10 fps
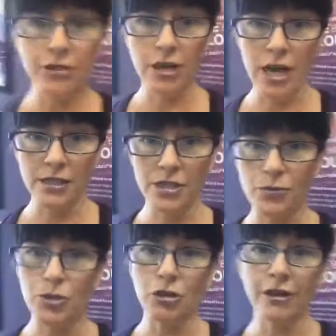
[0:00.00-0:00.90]
guys, so I'm
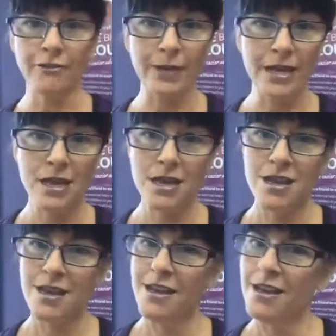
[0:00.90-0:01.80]
sorry if my
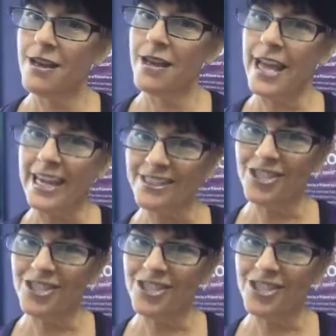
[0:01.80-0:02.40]
hand's